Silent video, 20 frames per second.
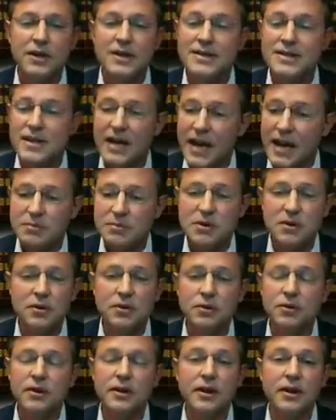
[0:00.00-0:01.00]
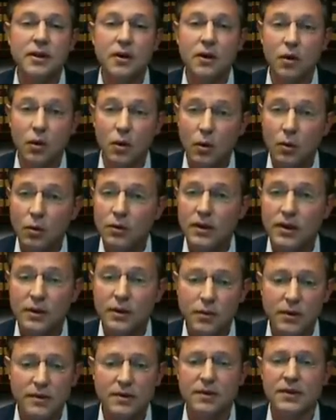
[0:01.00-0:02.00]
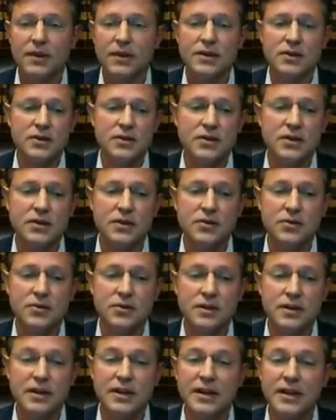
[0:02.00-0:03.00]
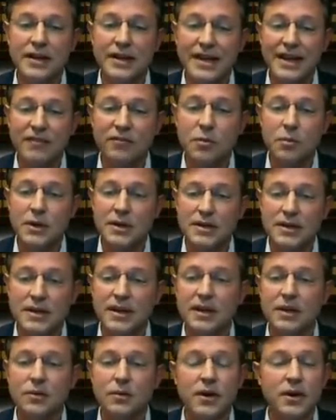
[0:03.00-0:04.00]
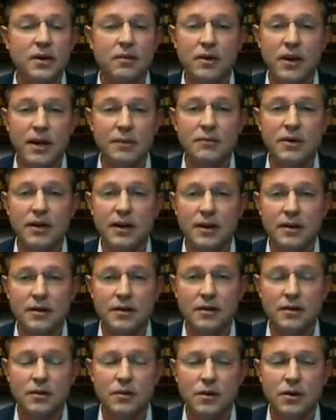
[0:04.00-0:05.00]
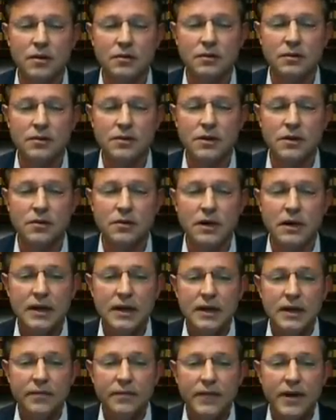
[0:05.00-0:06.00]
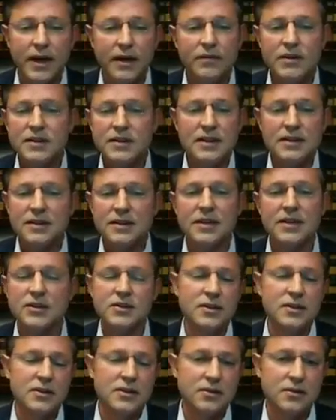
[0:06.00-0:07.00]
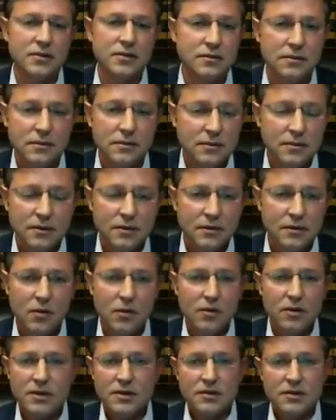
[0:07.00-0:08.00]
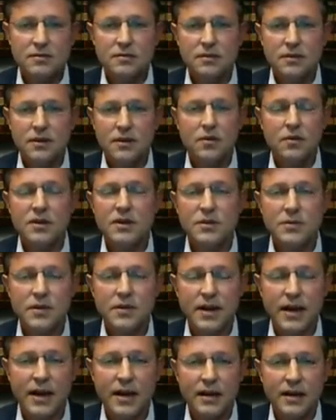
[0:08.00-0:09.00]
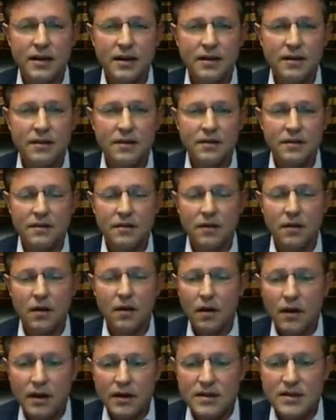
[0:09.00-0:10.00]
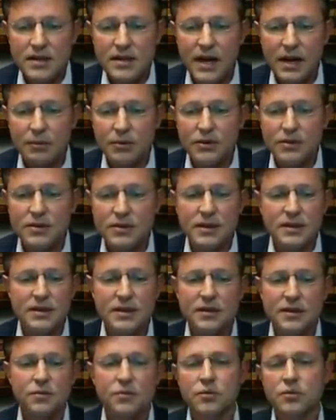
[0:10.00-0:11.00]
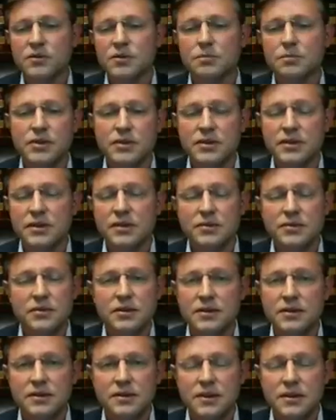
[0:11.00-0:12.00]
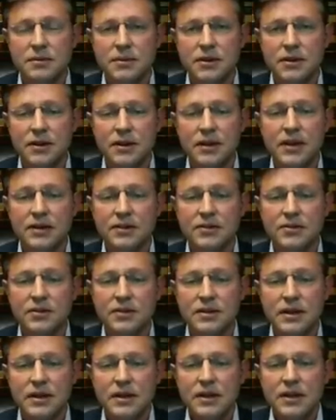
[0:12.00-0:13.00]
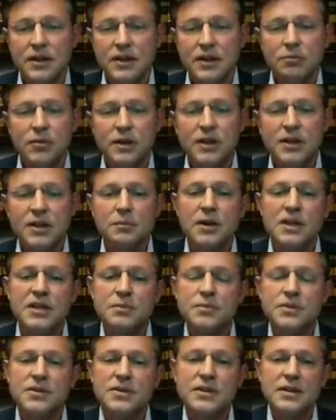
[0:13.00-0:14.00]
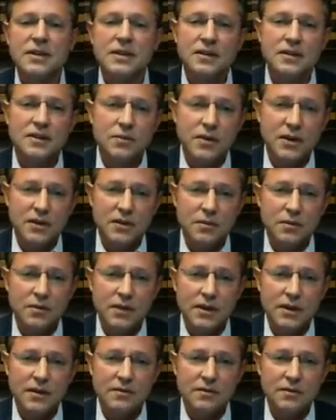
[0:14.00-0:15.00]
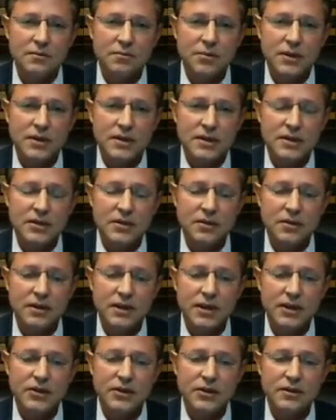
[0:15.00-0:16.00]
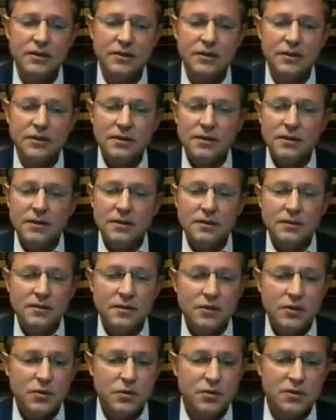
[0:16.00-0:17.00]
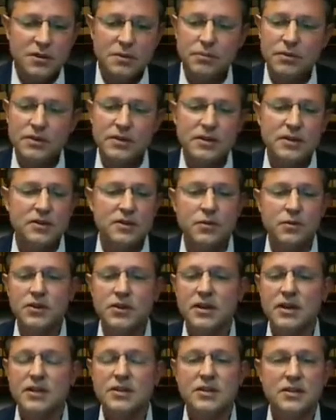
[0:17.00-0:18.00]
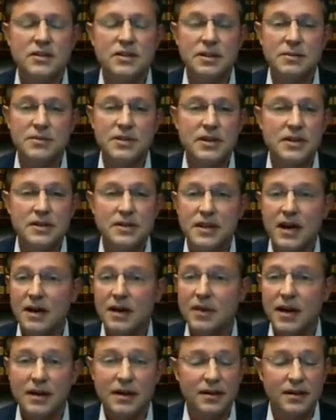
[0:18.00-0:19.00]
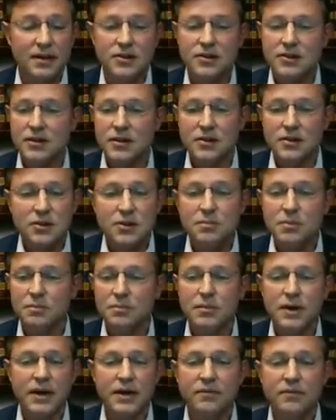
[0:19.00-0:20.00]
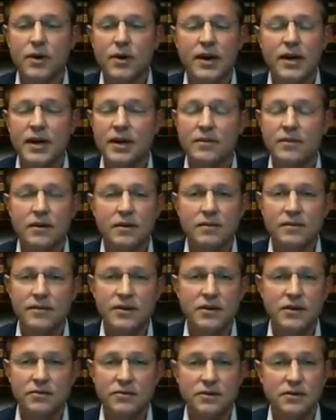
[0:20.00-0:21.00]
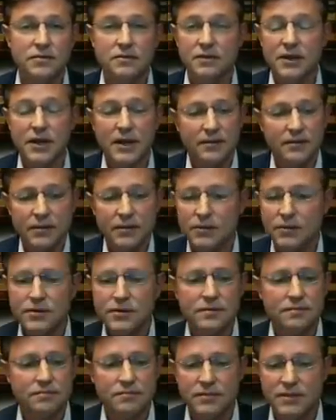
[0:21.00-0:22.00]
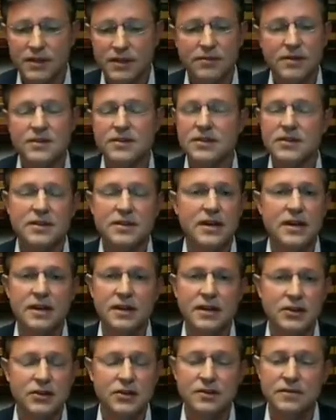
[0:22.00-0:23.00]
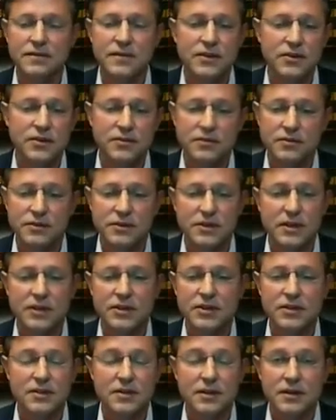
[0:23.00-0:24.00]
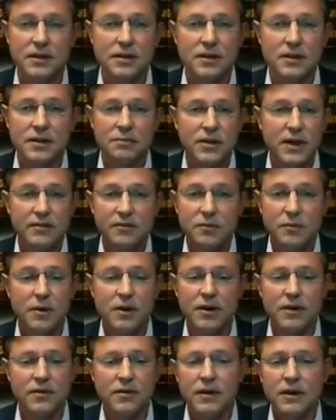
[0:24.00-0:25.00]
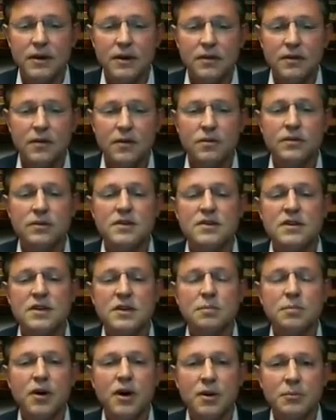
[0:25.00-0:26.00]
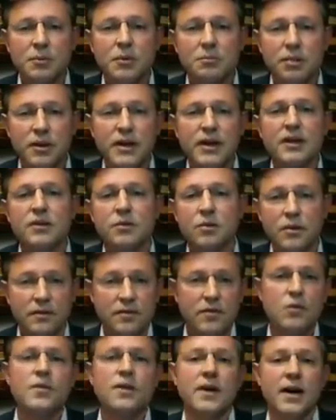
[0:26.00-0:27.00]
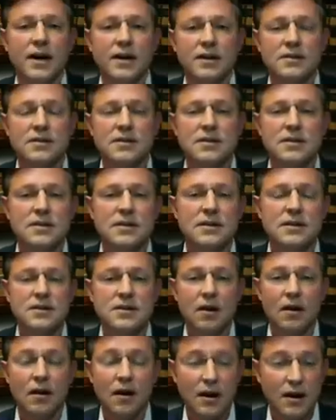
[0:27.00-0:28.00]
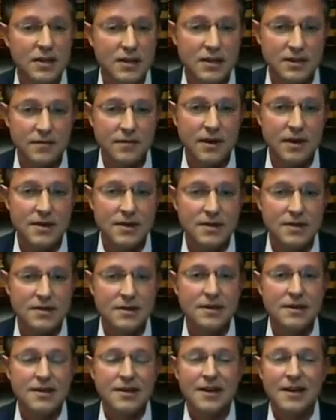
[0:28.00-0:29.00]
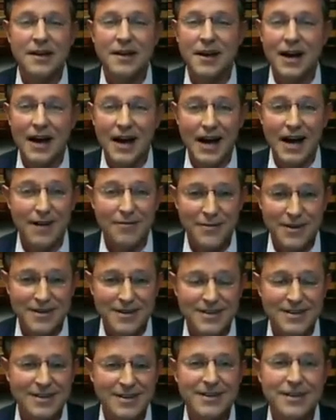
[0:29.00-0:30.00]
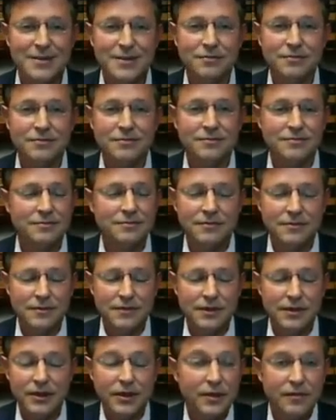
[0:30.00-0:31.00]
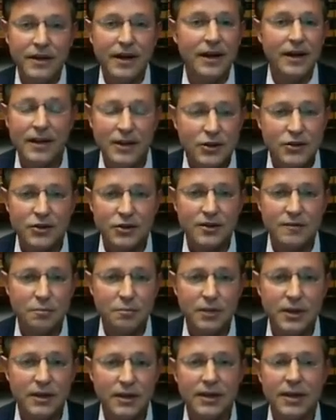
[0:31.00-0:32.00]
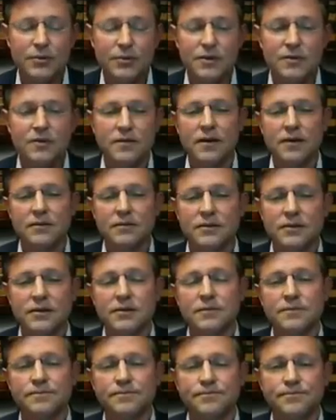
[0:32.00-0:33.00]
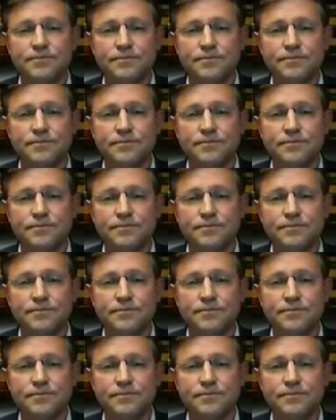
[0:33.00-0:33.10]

placed absolutely and wholly with the legislatures, and it can never be taken away nor abdicated, unquote. So every state's legislature, of course, in accordance with that, has long established detailed rules and procedures to determine their electors. But in the months preceding the 2020 presidential election, those rules and procedures were changed in some states, not by the legislatures, but by a variety of other officials, governors, secretaries of state, election officials, judges, private parties. So does the department plan to review that, since it is on its face an obviously clear violation of the plain language of Article 2?